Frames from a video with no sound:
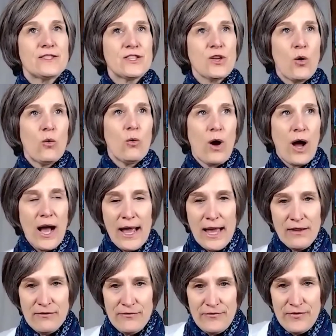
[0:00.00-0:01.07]
so I
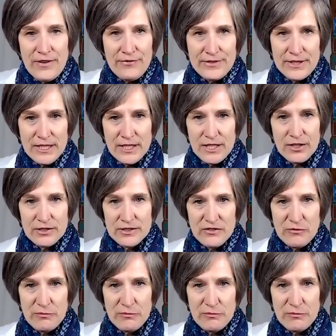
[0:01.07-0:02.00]
have 50 years